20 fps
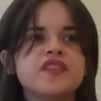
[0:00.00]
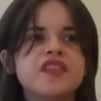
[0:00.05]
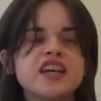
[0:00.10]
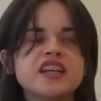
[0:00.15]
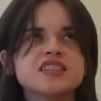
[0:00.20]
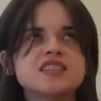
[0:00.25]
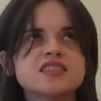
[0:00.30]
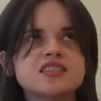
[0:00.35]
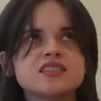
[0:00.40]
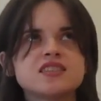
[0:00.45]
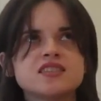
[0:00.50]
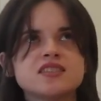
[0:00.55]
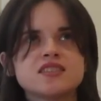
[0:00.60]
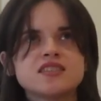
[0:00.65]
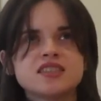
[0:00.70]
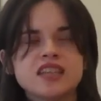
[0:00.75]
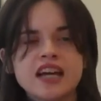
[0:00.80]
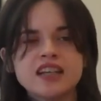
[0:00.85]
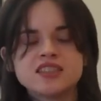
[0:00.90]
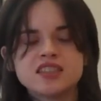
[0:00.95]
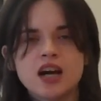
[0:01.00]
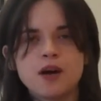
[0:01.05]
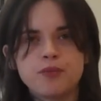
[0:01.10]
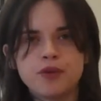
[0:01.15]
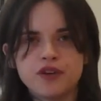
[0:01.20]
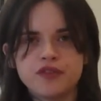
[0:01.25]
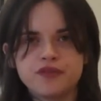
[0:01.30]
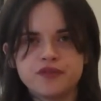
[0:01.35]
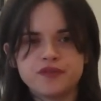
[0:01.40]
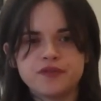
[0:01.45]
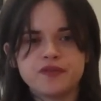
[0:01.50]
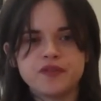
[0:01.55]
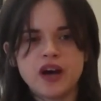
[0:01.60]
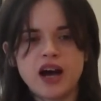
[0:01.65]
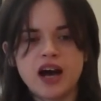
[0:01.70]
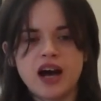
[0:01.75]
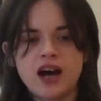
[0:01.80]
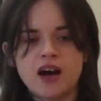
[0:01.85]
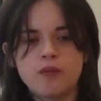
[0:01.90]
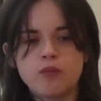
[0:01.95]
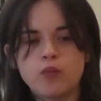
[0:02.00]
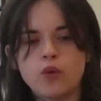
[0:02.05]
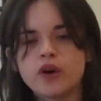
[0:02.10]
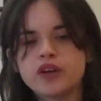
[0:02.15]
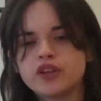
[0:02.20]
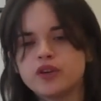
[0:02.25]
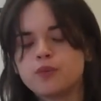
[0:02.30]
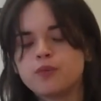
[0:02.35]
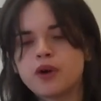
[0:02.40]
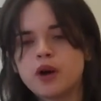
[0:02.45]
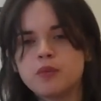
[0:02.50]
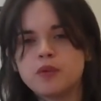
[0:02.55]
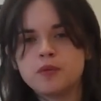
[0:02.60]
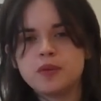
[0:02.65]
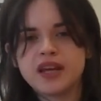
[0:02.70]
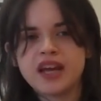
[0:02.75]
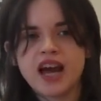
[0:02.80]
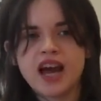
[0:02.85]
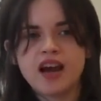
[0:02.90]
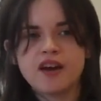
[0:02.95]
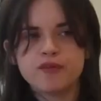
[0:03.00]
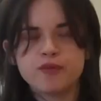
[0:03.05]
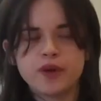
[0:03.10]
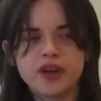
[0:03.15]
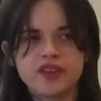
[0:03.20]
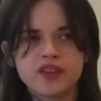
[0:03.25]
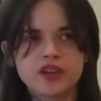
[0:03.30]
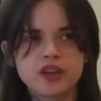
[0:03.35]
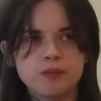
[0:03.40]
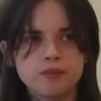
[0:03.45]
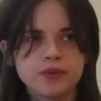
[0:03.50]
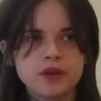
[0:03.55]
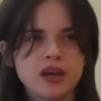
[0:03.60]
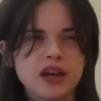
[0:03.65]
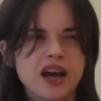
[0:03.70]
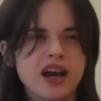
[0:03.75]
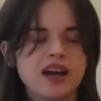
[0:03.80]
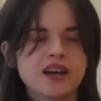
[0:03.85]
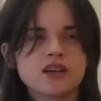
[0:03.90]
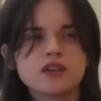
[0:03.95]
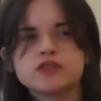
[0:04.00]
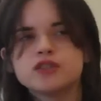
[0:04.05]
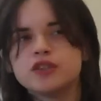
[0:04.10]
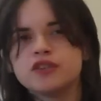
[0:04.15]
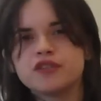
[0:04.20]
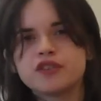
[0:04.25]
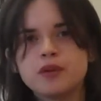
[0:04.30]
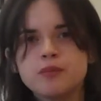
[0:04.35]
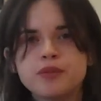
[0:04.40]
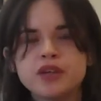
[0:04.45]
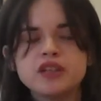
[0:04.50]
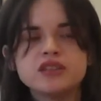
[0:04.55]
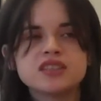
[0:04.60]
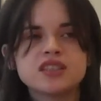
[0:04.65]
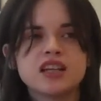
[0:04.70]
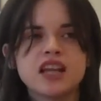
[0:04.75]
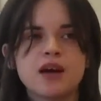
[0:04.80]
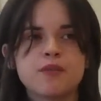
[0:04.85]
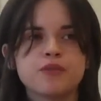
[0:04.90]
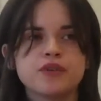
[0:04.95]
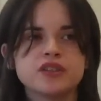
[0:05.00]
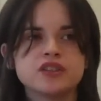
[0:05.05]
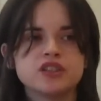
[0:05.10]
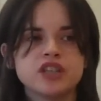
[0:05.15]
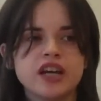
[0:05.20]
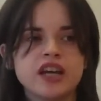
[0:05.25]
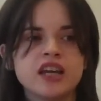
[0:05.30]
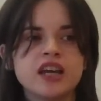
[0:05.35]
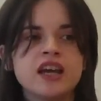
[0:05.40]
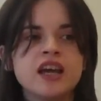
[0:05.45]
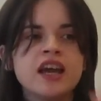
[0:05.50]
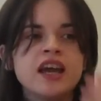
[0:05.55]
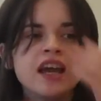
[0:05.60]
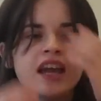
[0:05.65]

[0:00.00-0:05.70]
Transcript: This setup of what you'll probably have with a sort of computer laboratory